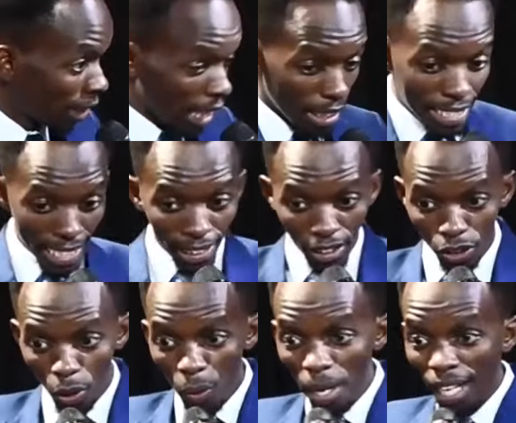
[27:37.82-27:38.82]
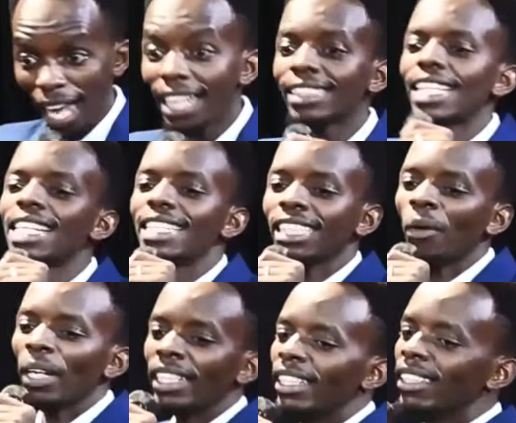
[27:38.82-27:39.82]
They dress so well until it is
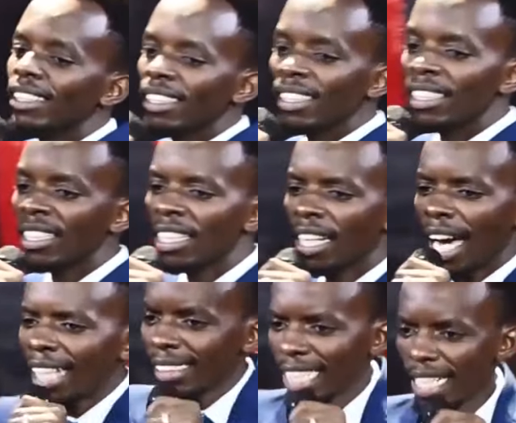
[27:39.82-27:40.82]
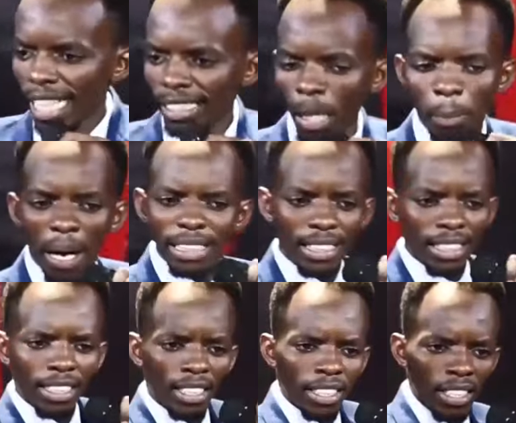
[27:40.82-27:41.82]
a wedding. Until there is a
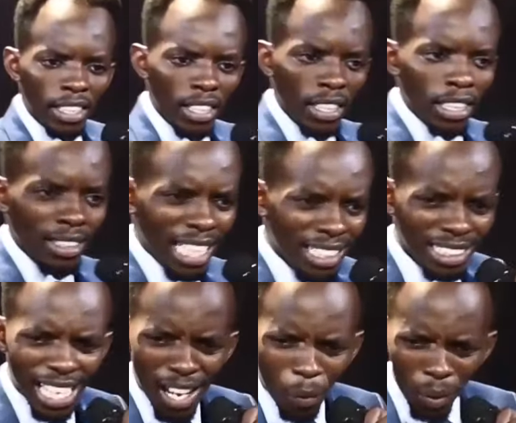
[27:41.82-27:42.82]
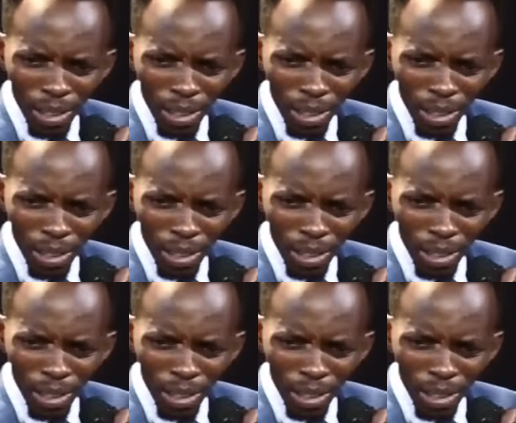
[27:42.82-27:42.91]
party. Then their